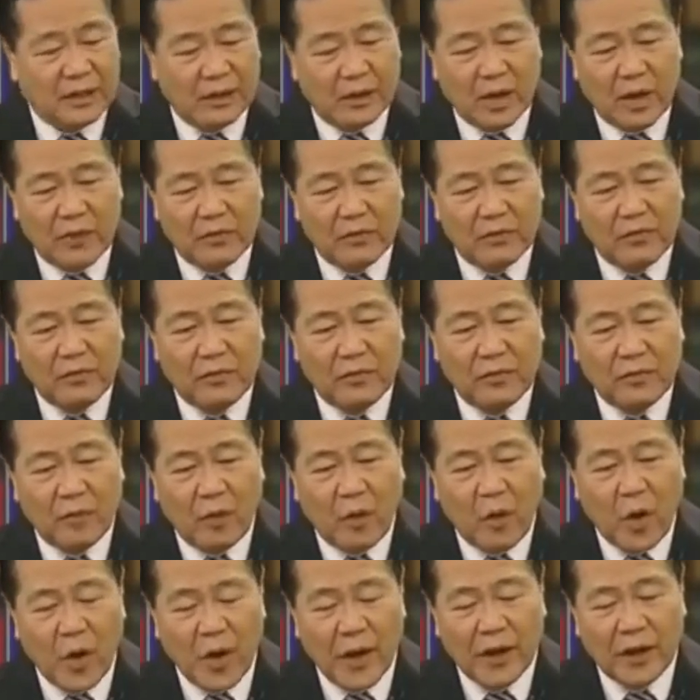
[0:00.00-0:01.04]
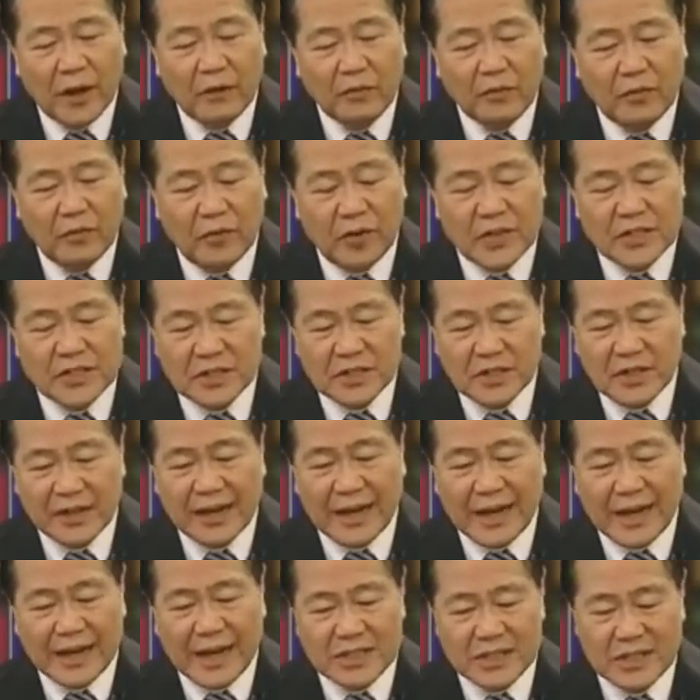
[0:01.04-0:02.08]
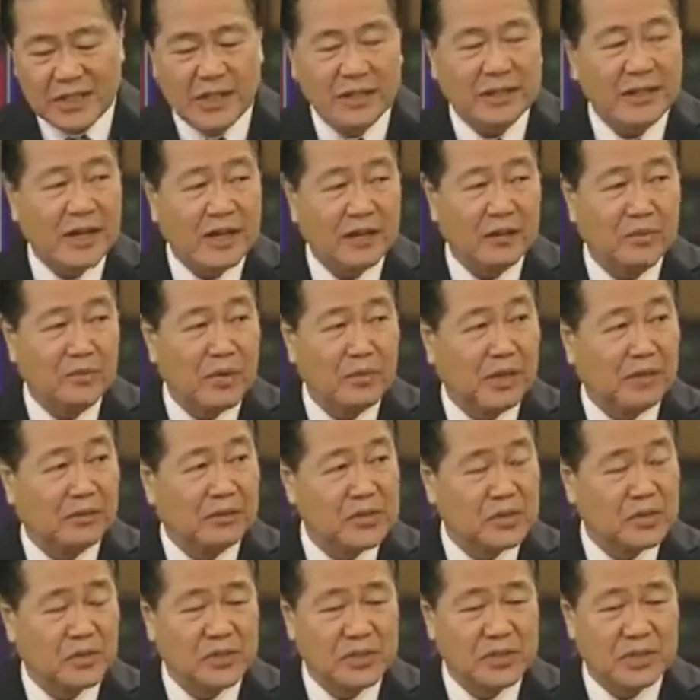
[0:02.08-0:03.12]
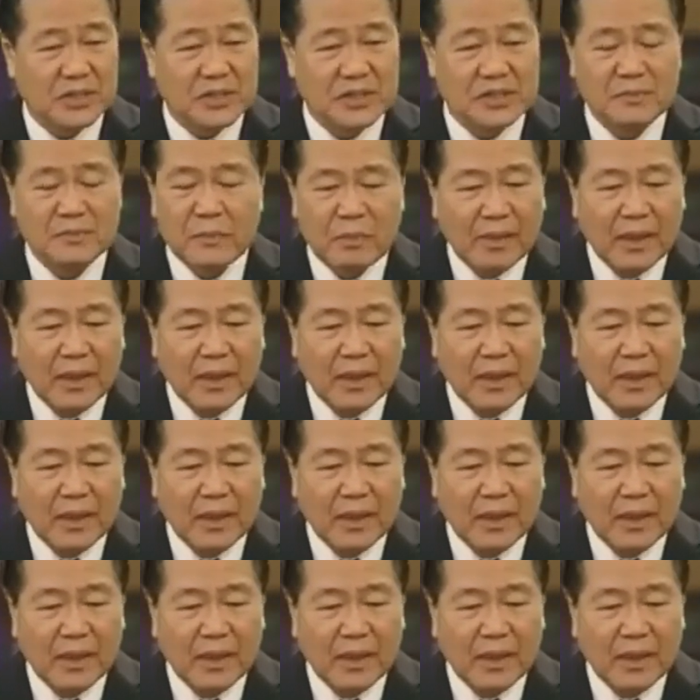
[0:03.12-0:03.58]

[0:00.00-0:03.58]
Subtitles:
You have oil, fish, gas, and other mineral resources.